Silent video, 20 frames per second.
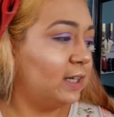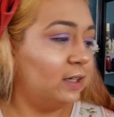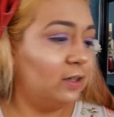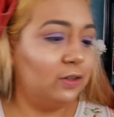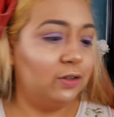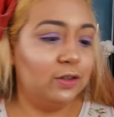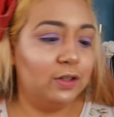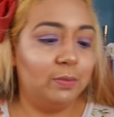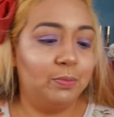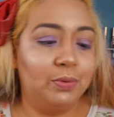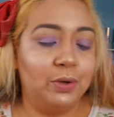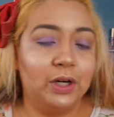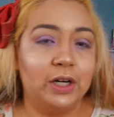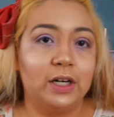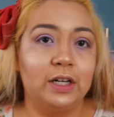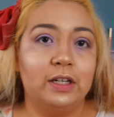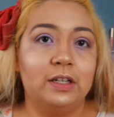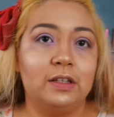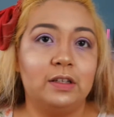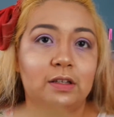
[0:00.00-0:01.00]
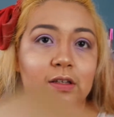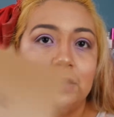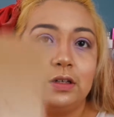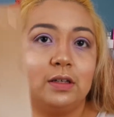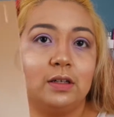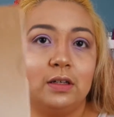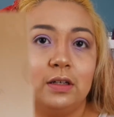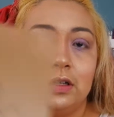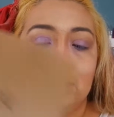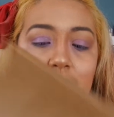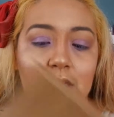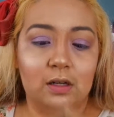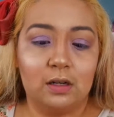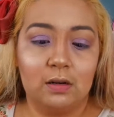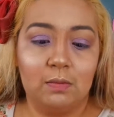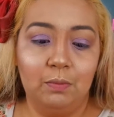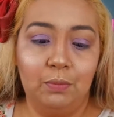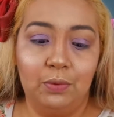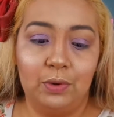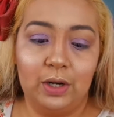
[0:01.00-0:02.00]
into the bronzed
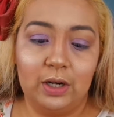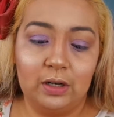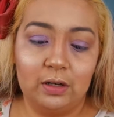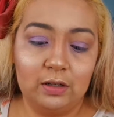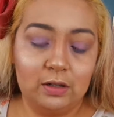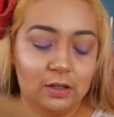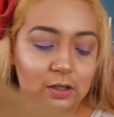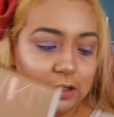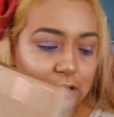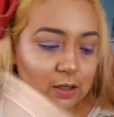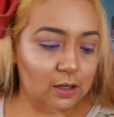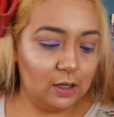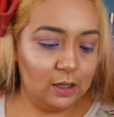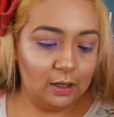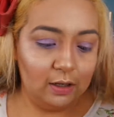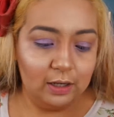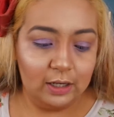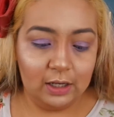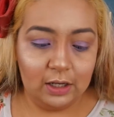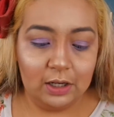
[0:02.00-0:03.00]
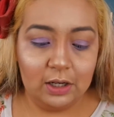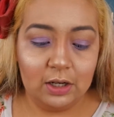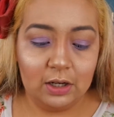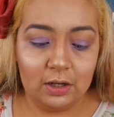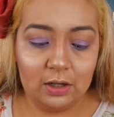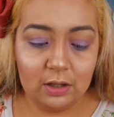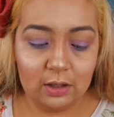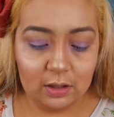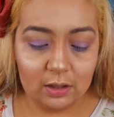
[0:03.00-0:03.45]
color in here.